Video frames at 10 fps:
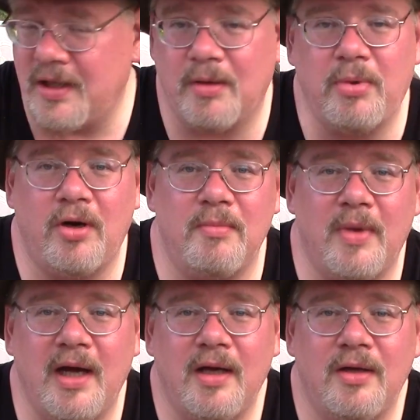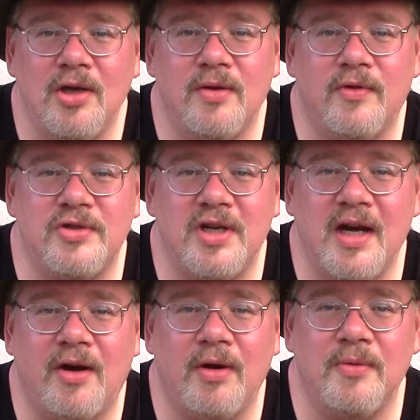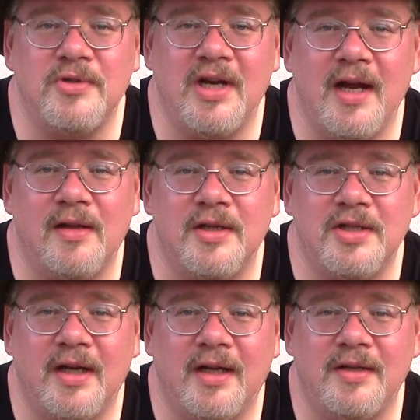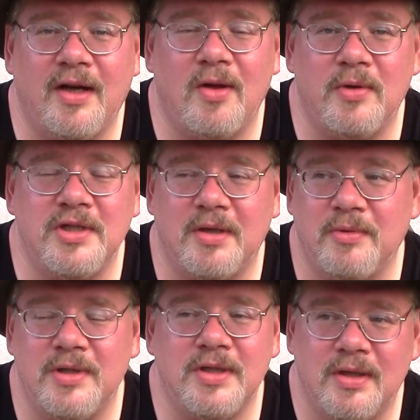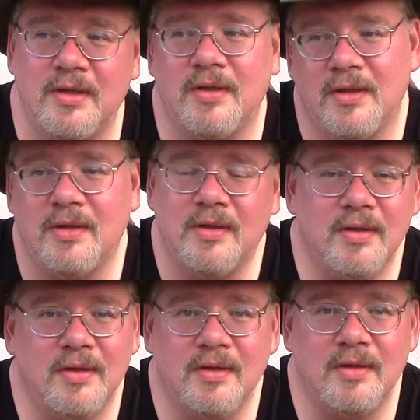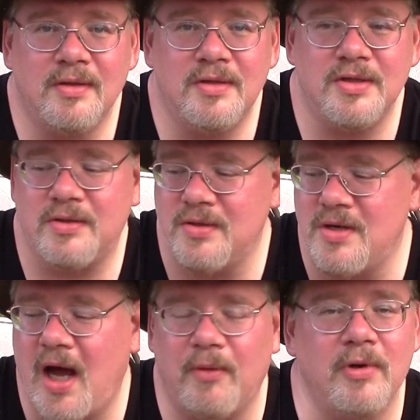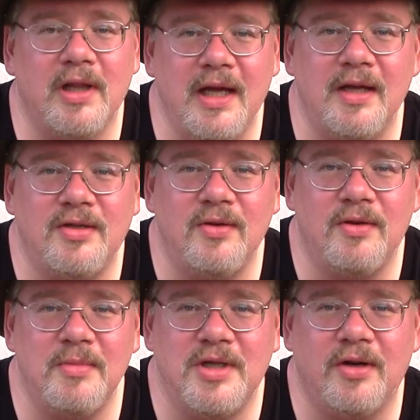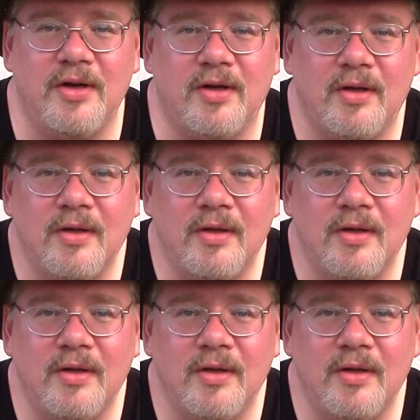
Part of my university degree was in English, and I can tell when someone's just not really into the material.